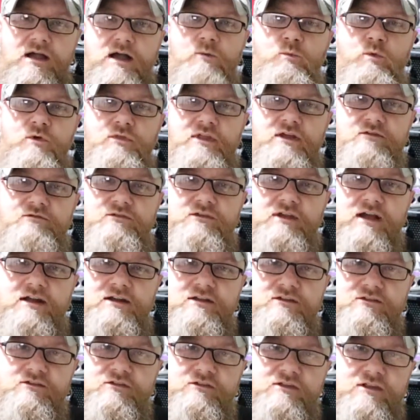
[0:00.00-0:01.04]
And what they've
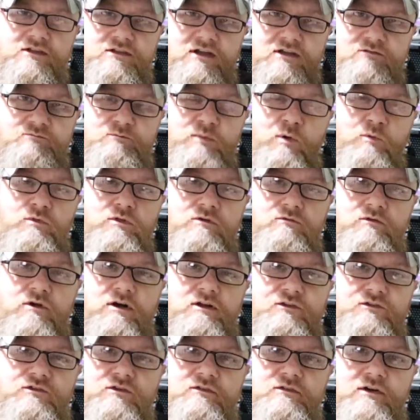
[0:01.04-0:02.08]
done is that they've bought the
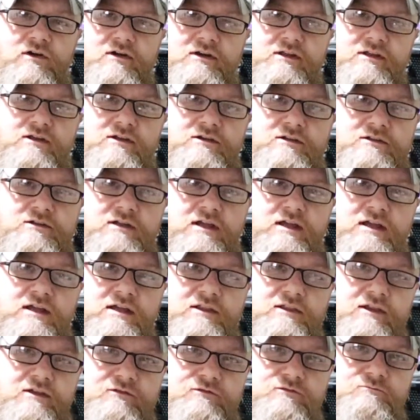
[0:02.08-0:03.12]
rights off Heineken,
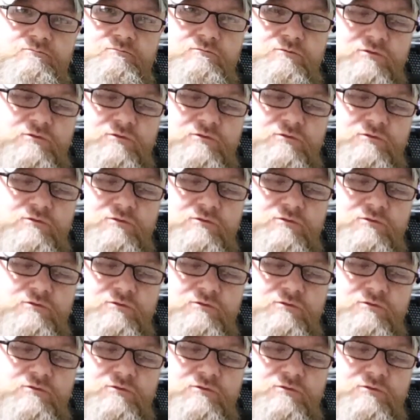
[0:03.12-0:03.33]
they've